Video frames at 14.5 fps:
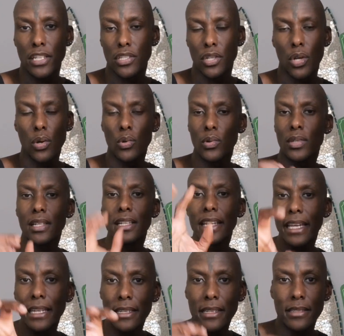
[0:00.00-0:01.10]
there's no
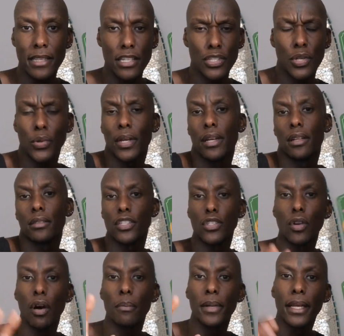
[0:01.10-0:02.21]
clinginess, there's no guilt,
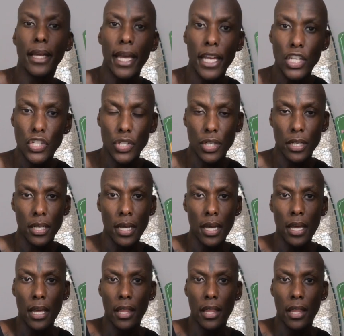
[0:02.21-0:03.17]
there's no obligation,